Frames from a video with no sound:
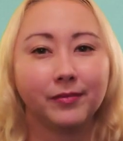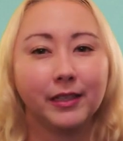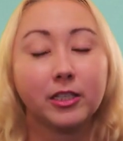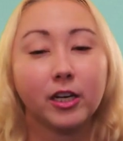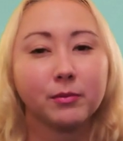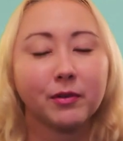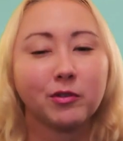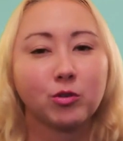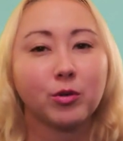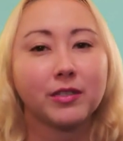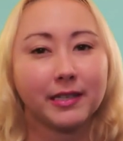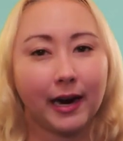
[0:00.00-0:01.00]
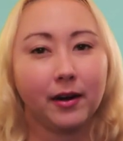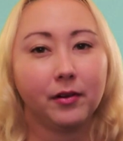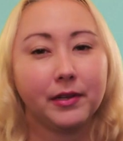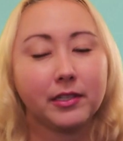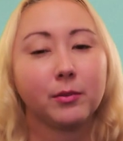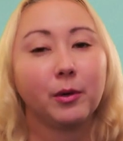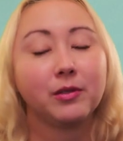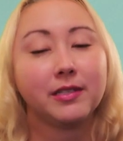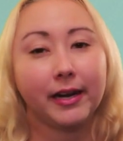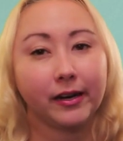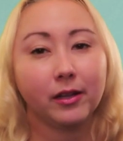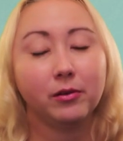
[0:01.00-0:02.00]
In terms of resort style, these are both
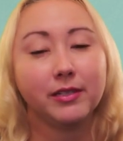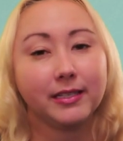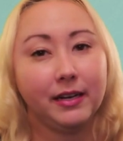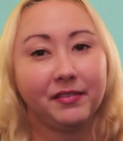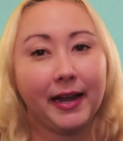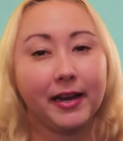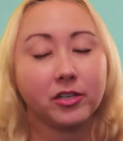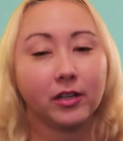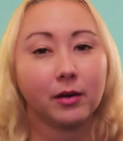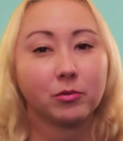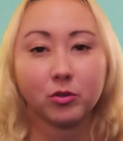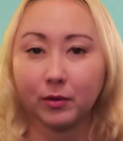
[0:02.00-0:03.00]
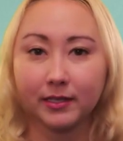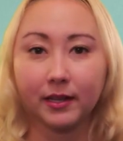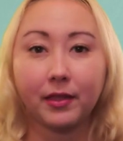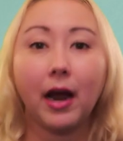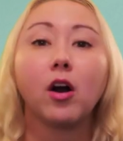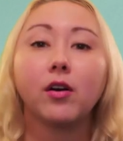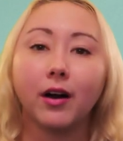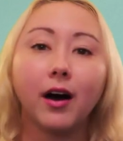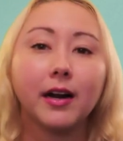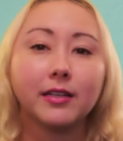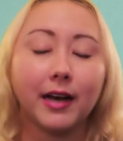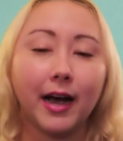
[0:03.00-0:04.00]
standalone Disney Vacation Club resorts. They are
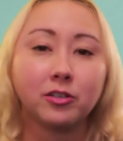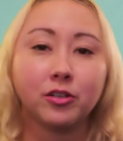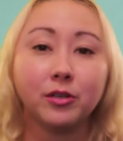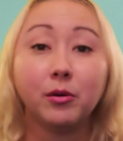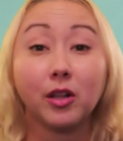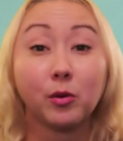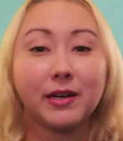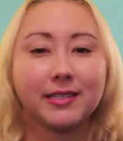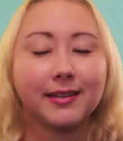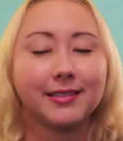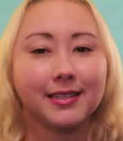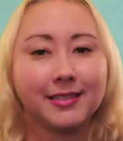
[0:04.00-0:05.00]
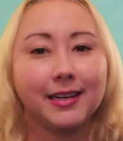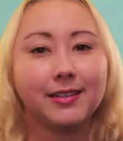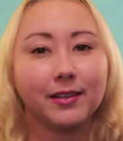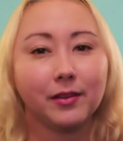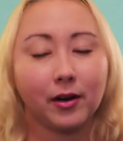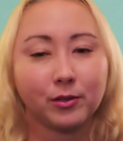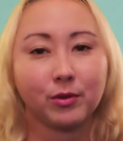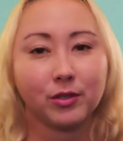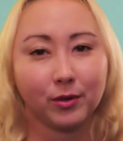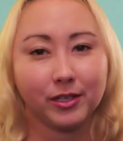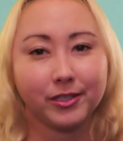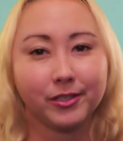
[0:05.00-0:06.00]
not attached to otherwise existing deluxe
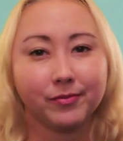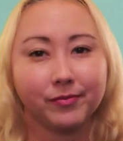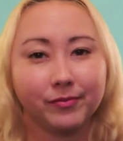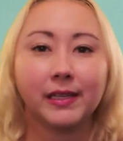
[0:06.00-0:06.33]
resorts.